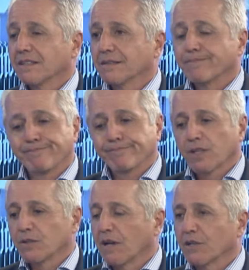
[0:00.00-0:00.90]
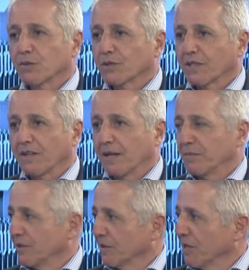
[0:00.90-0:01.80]
You know? Who knows what's going to
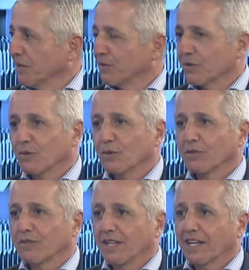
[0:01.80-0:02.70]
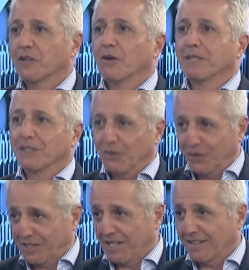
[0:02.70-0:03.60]
happen at the moment with all of the economic
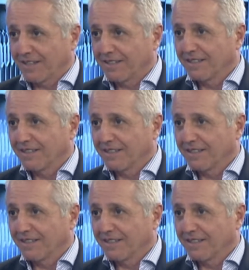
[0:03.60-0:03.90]
noise out there.